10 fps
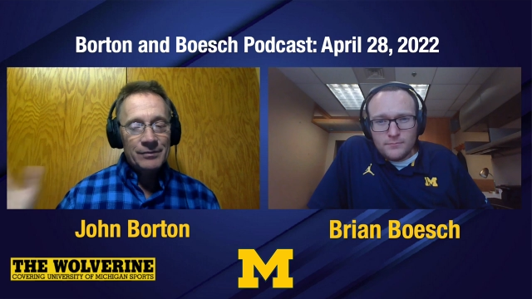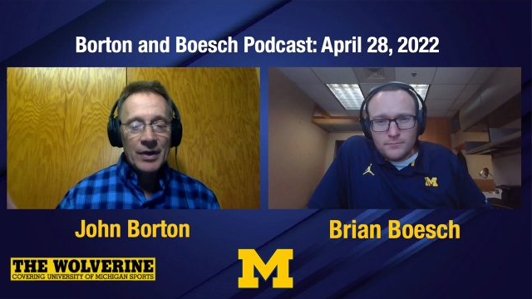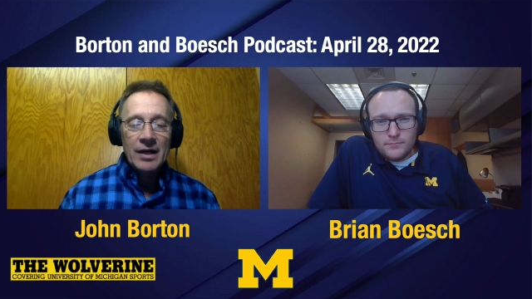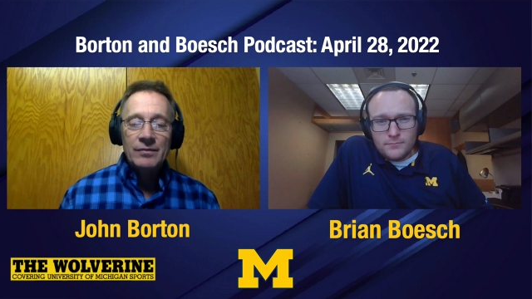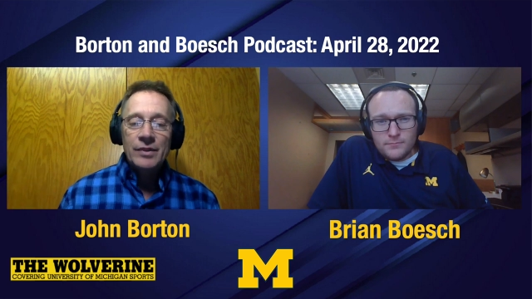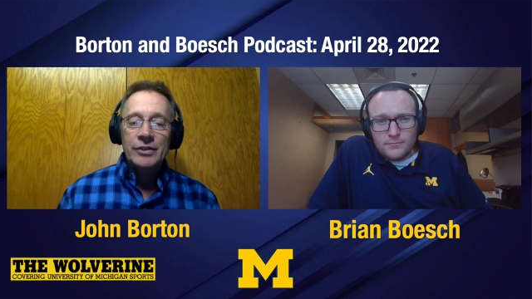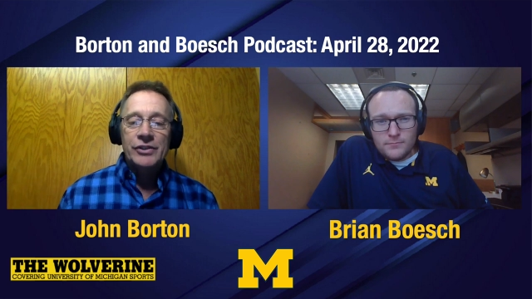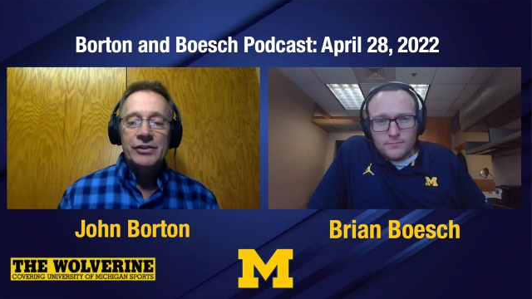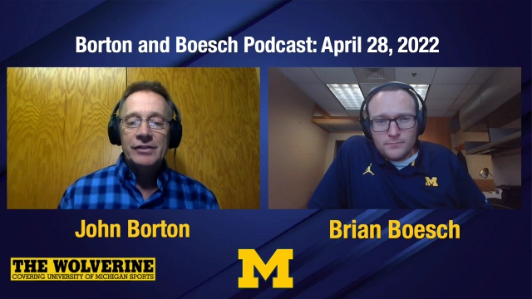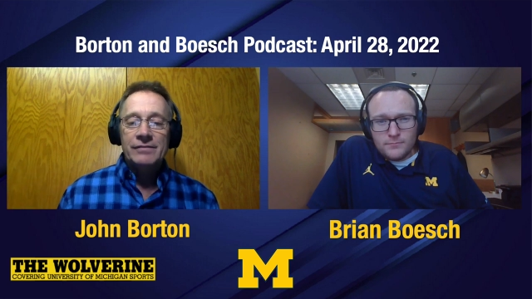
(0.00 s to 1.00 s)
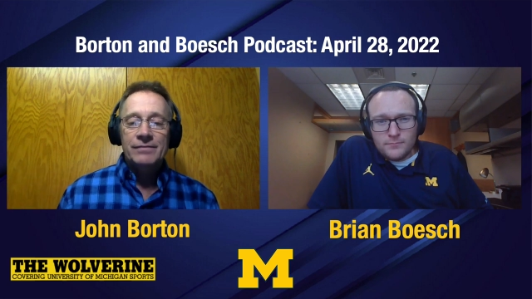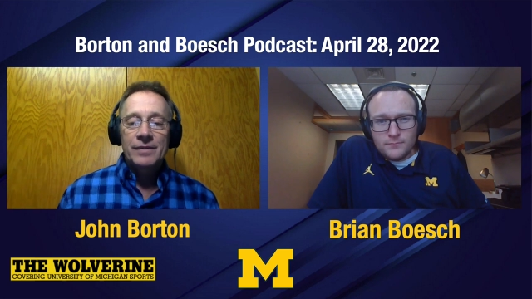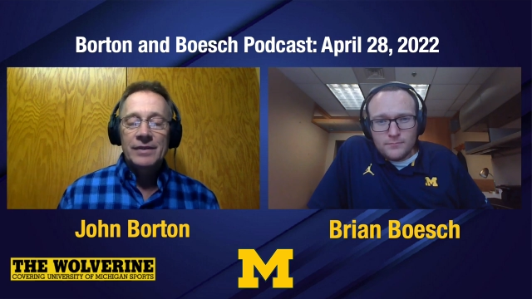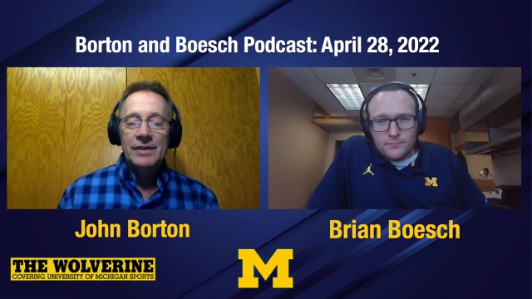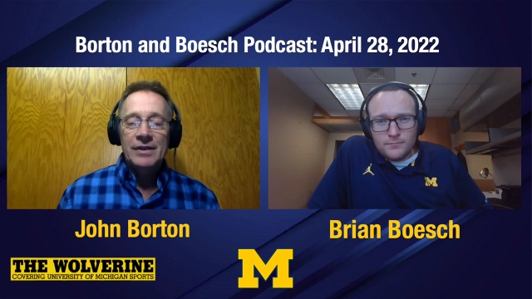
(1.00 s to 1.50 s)
Speaker 1: Brian Boesch,
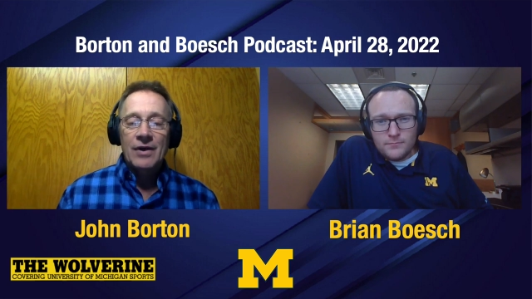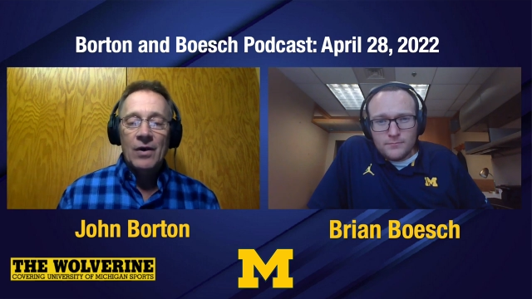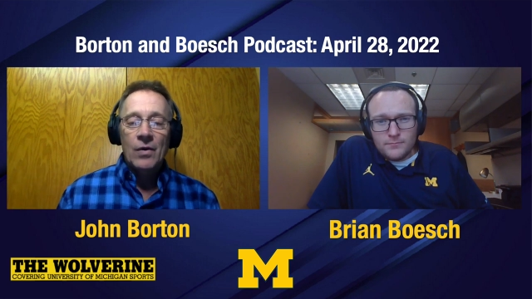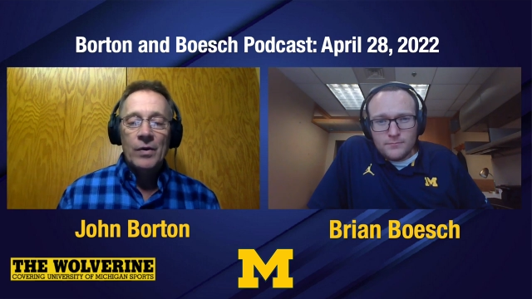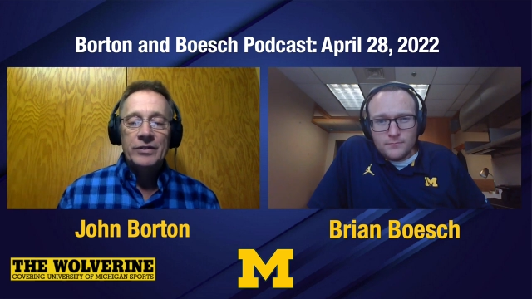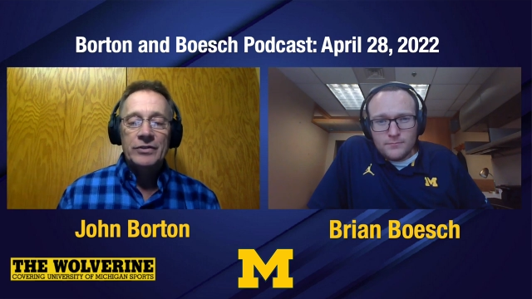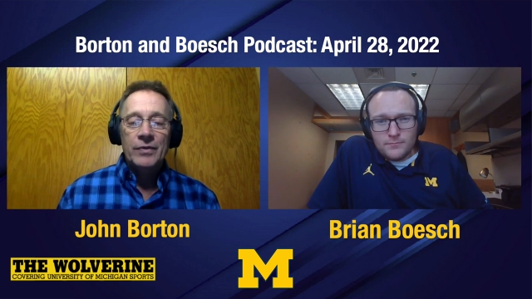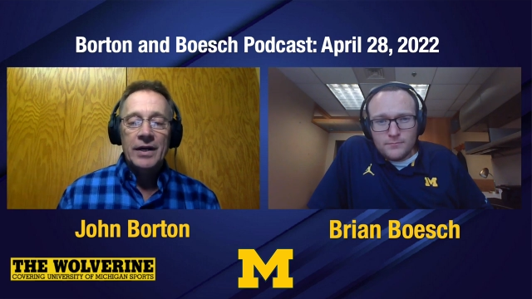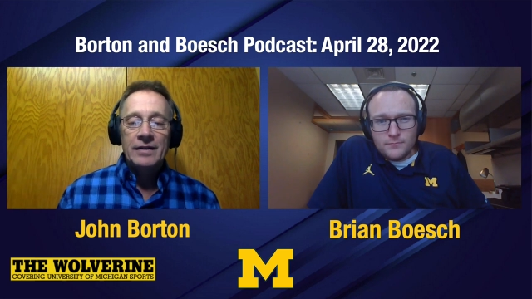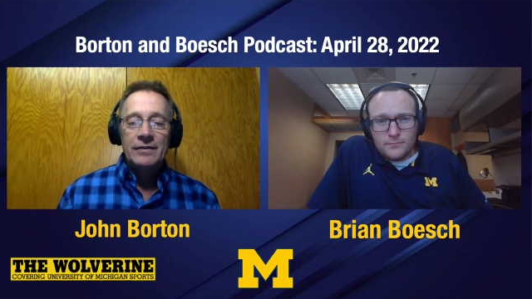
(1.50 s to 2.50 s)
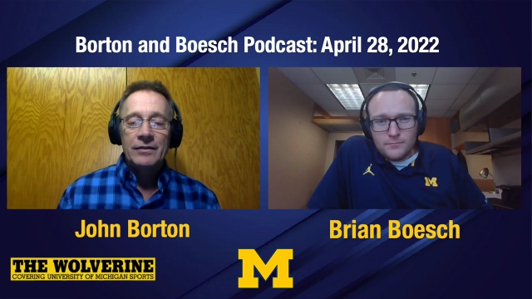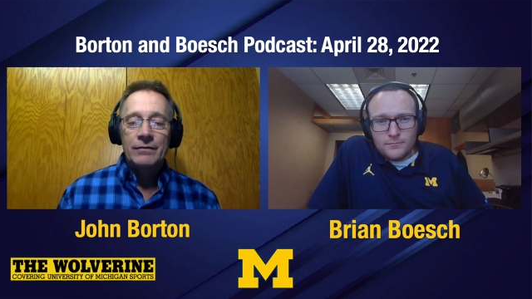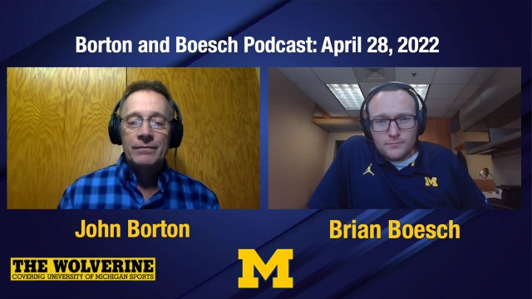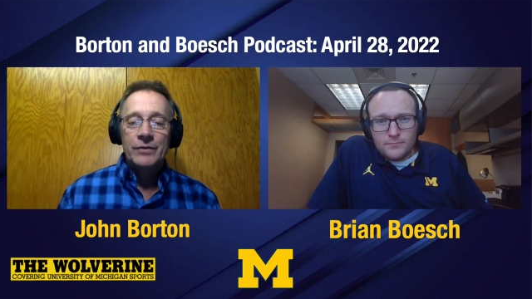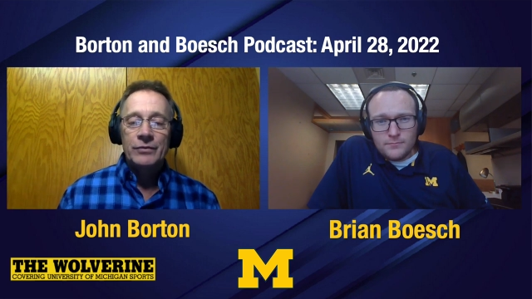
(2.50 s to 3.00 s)
always great.
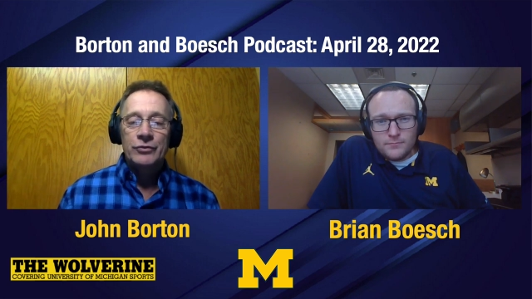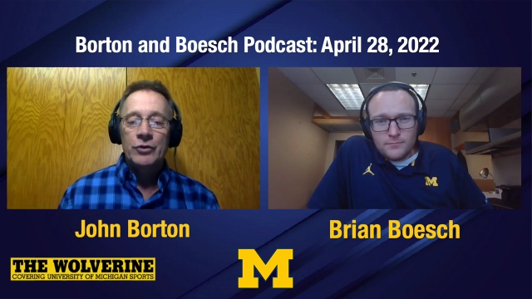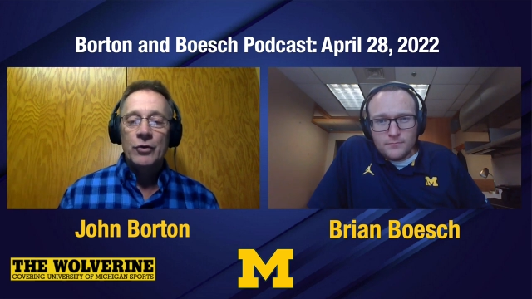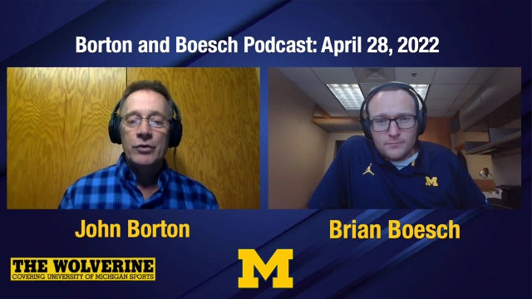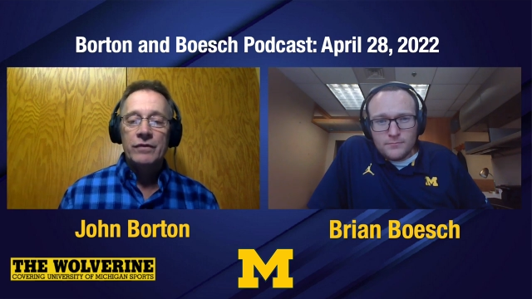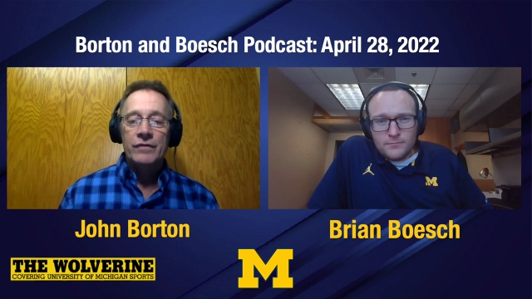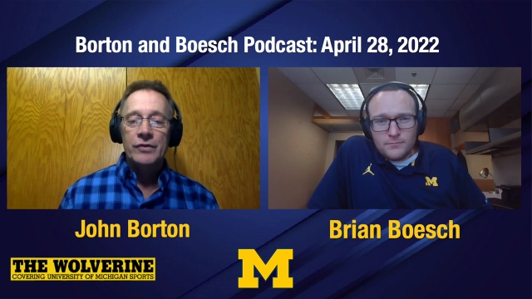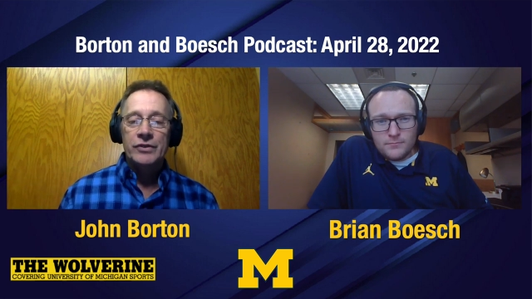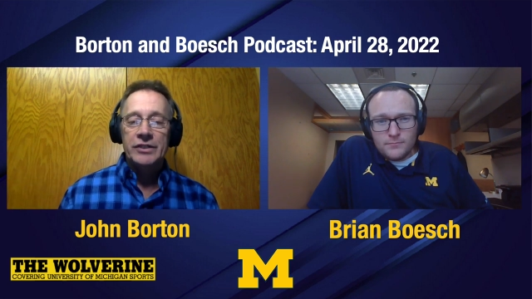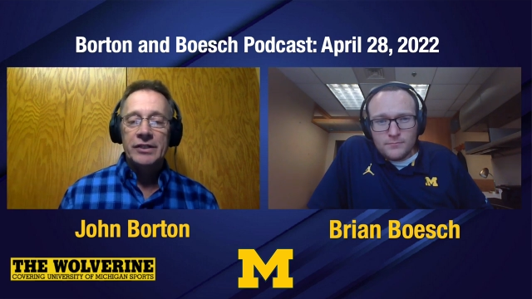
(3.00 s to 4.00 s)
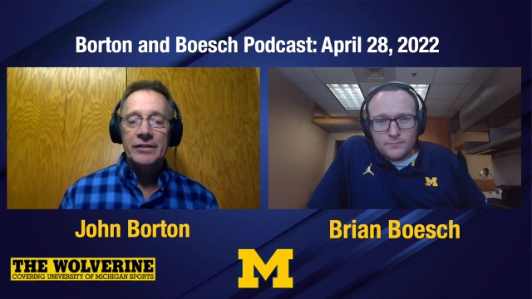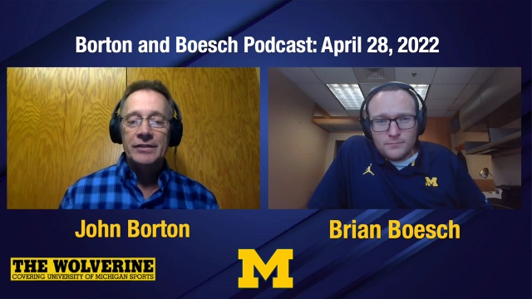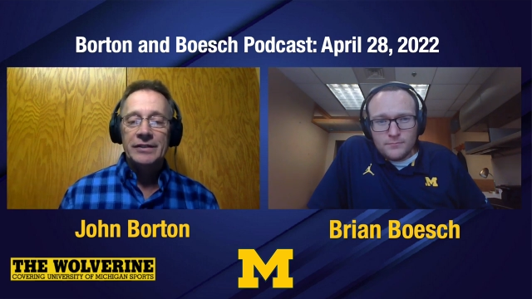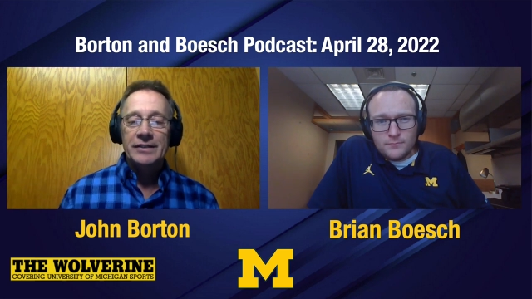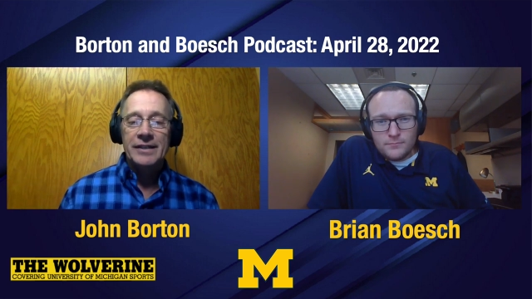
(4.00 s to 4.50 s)
You you show your
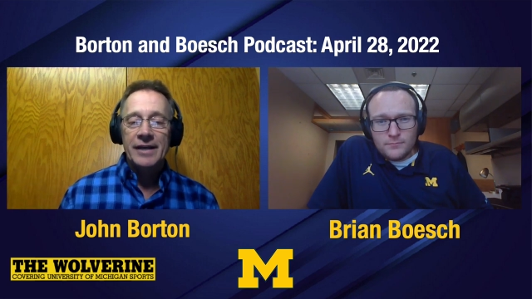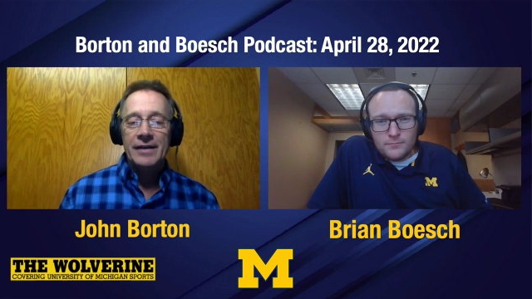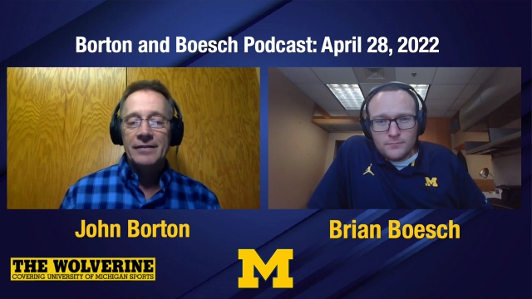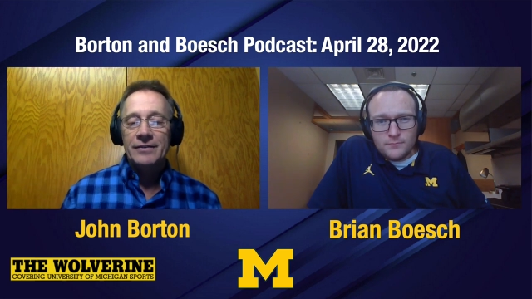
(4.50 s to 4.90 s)
versatility today,